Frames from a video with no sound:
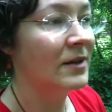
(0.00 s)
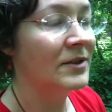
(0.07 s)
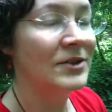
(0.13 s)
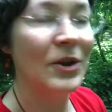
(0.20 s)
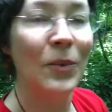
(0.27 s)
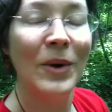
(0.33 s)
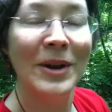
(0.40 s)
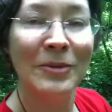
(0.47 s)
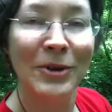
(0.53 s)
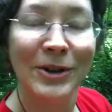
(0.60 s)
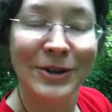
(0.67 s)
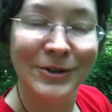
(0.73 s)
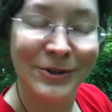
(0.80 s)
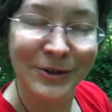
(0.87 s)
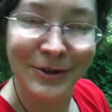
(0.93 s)
So what I'm
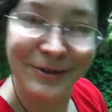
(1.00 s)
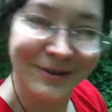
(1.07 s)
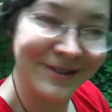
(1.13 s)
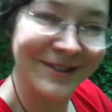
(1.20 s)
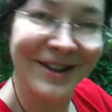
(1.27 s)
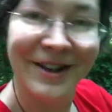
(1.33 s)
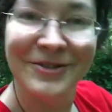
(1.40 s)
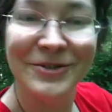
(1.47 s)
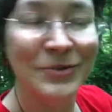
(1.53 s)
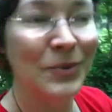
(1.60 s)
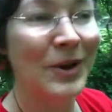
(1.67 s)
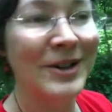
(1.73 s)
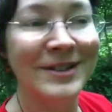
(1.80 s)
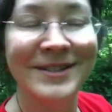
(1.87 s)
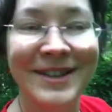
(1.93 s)
going to do, I just
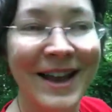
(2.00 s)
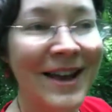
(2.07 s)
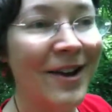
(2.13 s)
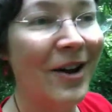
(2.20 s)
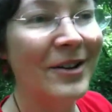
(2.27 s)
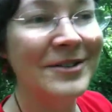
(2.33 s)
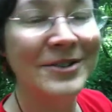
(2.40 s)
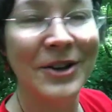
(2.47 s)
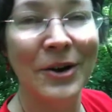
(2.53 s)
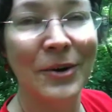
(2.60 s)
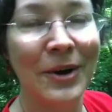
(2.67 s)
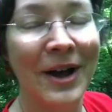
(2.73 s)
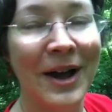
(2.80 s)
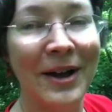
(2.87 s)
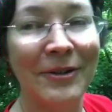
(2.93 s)
want to say
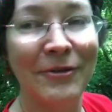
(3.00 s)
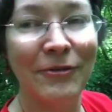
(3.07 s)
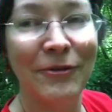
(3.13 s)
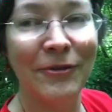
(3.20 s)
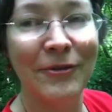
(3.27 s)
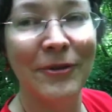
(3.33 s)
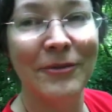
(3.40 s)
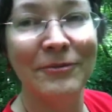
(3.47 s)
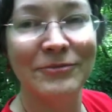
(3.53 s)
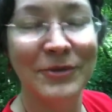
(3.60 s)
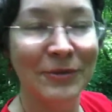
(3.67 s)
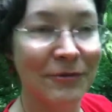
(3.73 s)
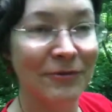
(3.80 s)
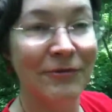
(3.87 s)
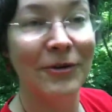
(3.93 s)
also of,
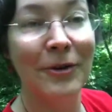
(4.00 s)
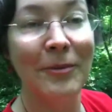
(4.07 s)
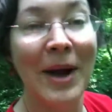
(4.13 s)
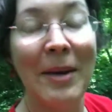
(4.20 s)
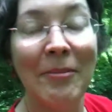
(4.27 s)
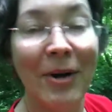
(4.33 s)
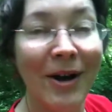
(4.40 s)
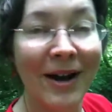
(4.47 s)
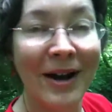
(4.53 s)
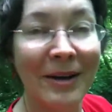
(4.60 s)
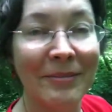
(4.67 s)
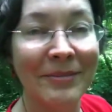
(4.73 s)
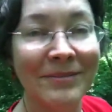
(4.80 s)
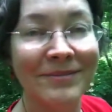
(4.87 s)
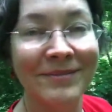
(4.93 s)
for my
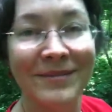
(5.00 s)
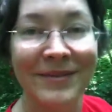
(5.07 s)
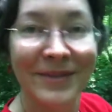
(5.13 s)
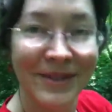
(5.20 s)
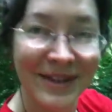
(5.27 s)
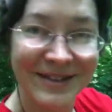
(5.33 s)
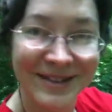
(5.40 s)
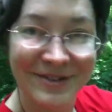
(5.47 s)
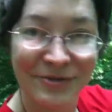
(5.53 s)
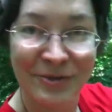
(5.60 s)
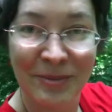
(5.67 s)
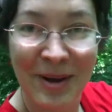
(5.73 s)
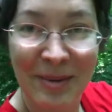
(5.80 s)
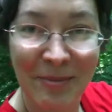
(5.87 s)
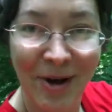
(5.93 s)
mom, this is
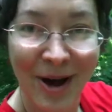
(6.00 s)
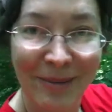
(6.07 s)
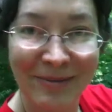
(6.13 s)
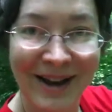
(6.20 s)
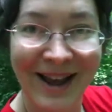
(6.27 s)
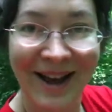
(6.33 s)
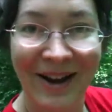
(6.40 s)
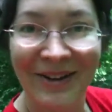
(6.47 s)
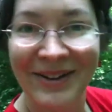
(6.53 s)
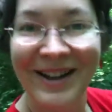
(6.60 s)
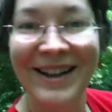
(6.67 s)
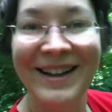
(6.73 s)
for my mom now.